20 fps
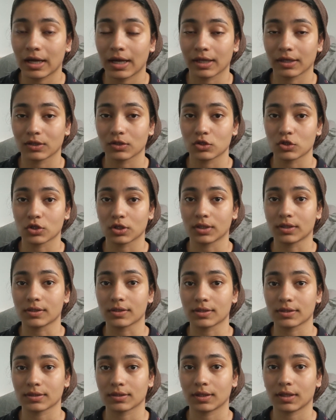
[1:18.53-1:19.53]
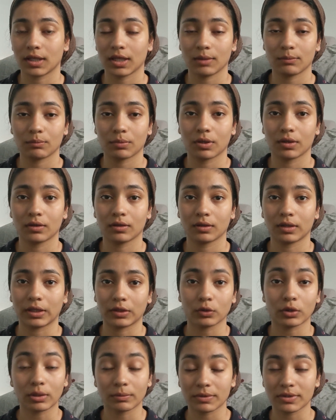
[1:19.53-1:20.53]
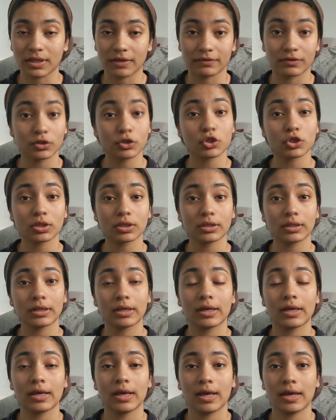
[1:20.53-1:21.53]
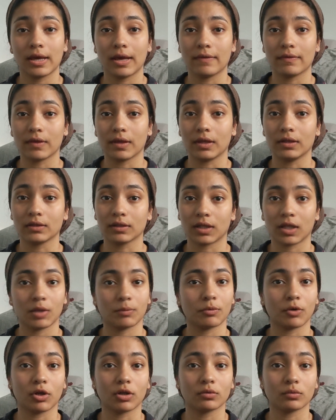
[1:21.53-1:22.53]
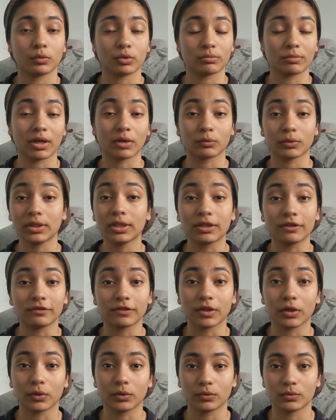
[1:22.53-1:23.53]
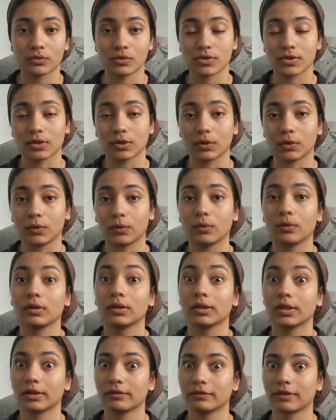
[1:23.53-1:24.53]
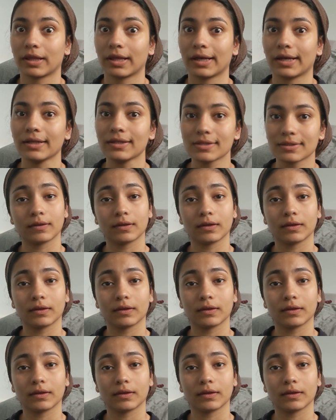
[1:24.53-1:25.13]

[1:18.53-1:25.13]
I can just look up the definition and then keep on with my reading flow. So love that.